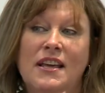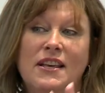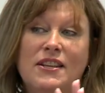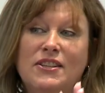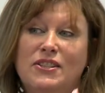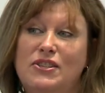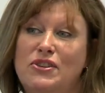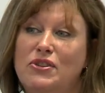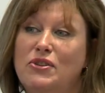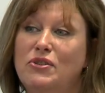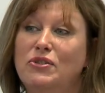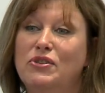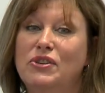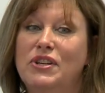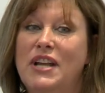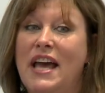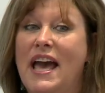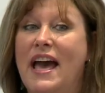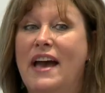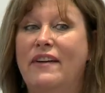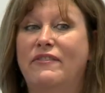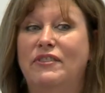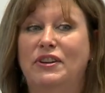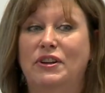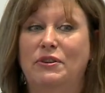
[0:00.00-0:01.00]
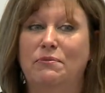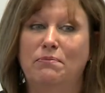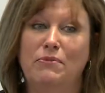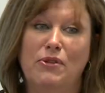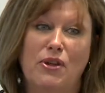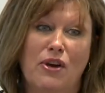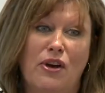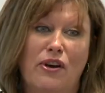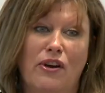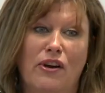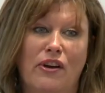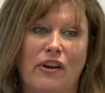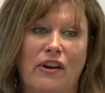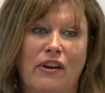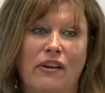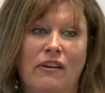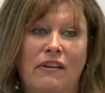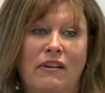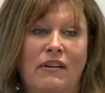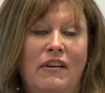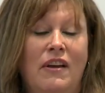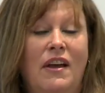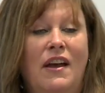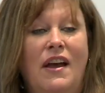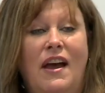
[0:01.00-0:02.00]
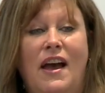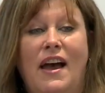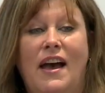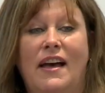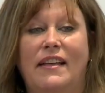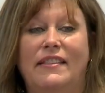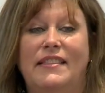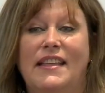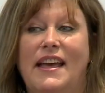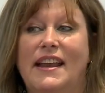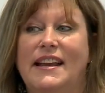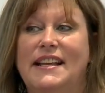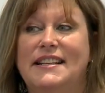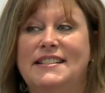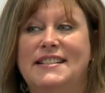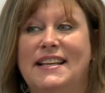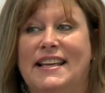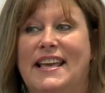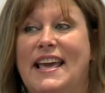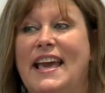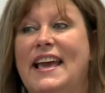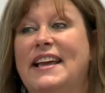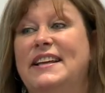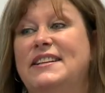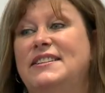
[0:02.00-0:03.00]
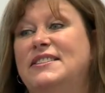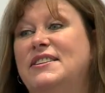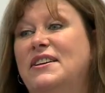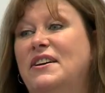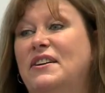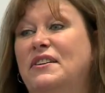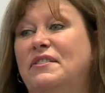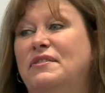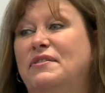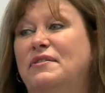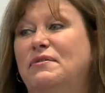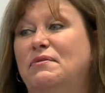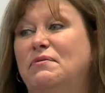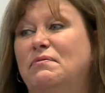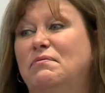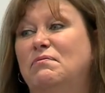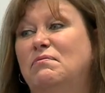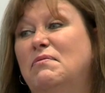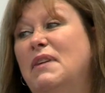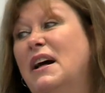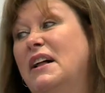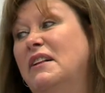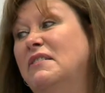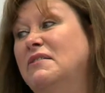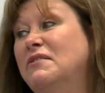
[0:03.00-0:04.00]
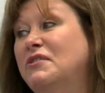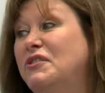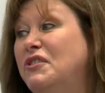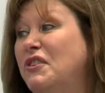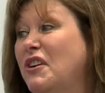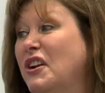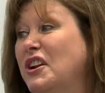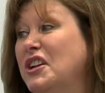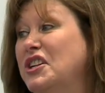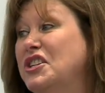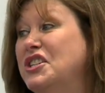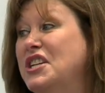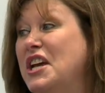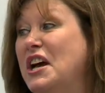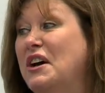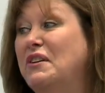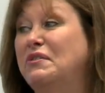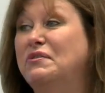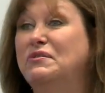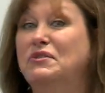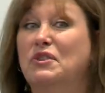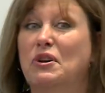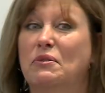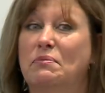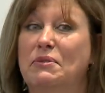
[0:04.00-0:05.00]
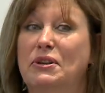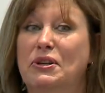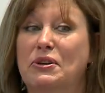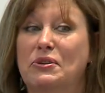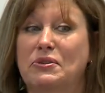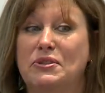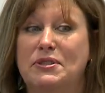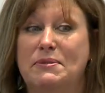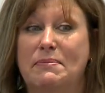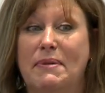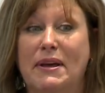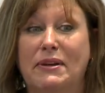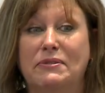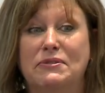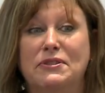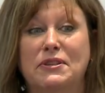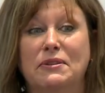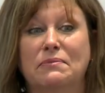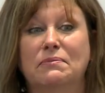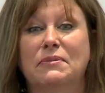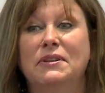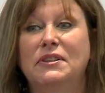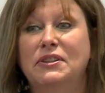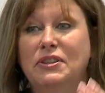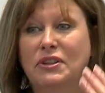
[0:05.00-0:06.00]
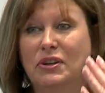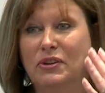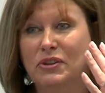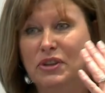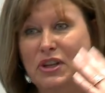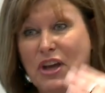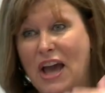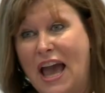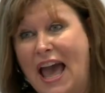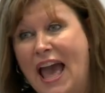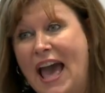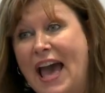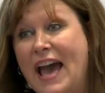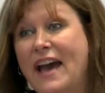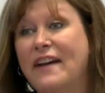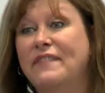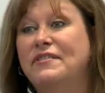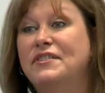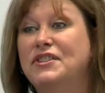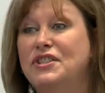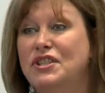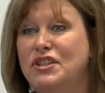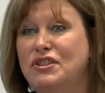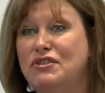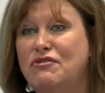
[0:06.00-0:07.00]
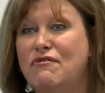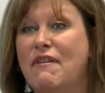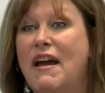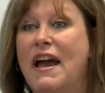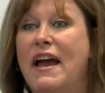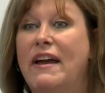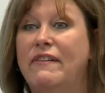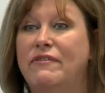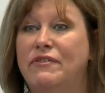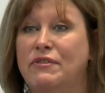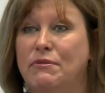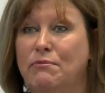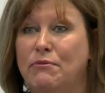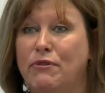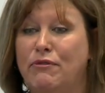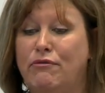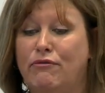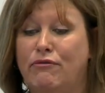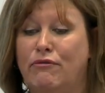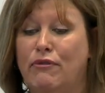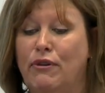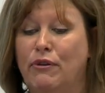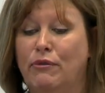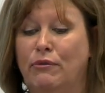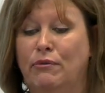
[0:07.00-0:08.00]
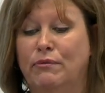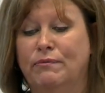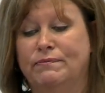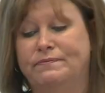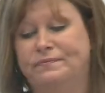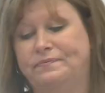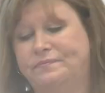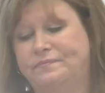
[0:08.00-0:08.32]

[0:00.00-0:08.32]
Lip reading: It's no good having them there, and then it's a case of, well, they're on a shelf, nobody knows about them. You know, you have to drive them through.